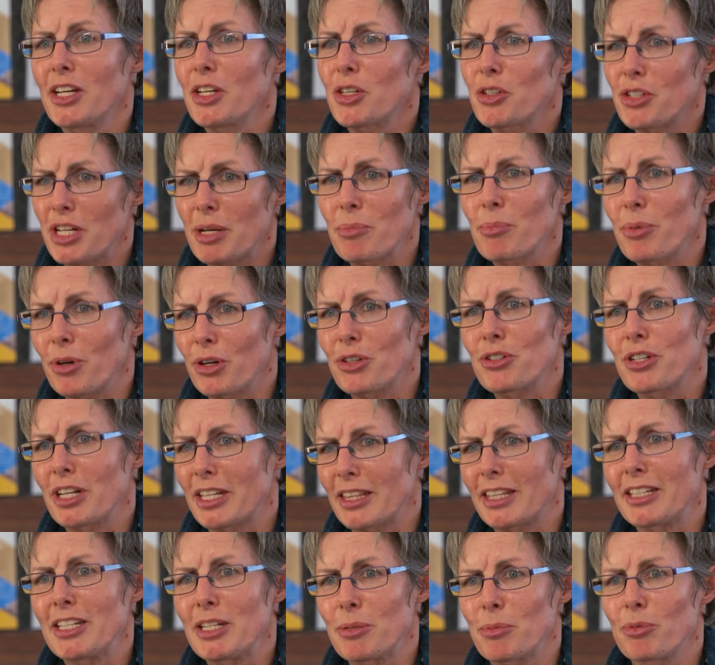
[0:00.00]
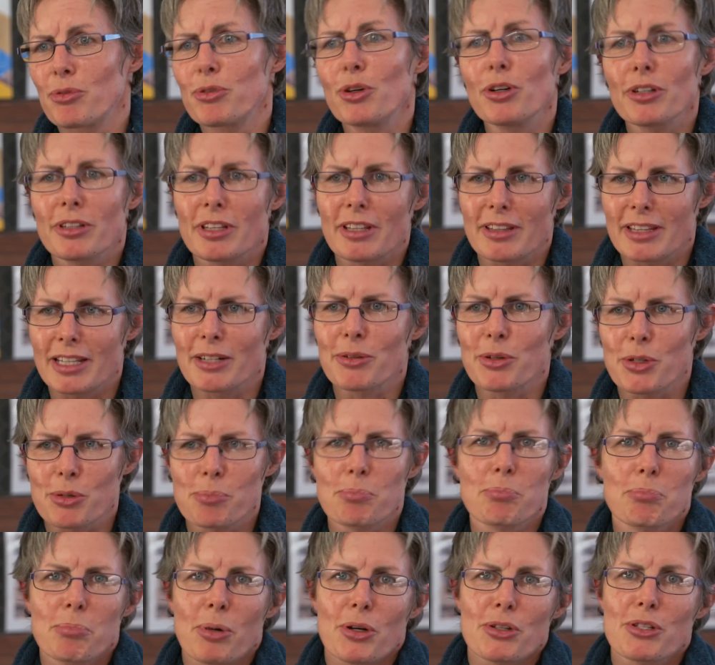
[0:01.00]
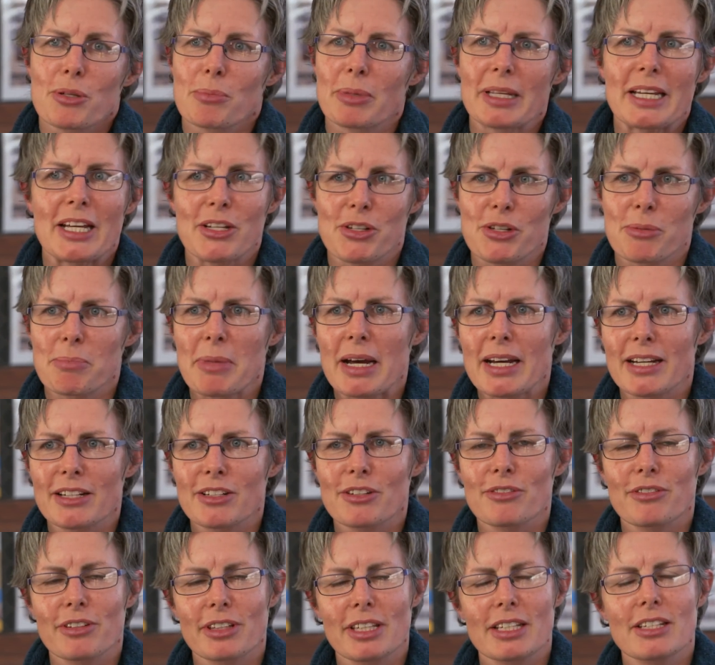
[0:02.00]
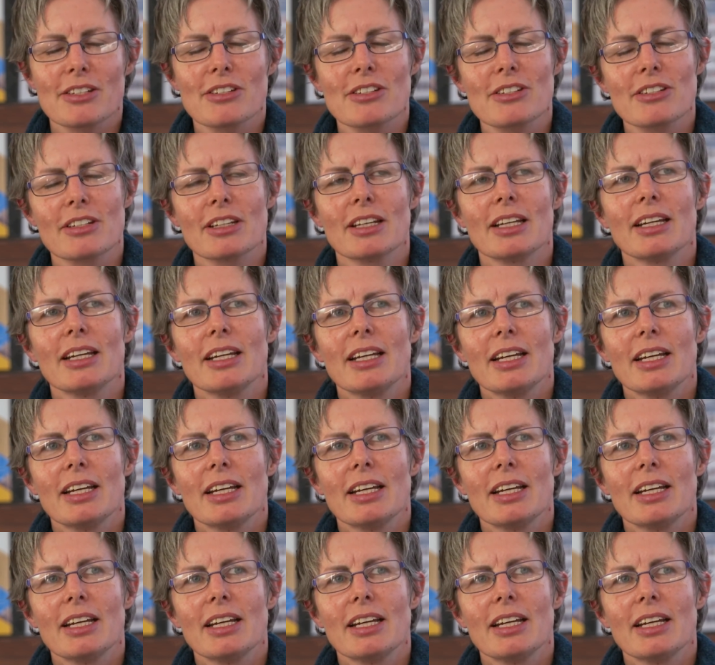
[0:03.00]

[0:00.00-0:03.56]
STEM project the year before that there was possibly a demand for this.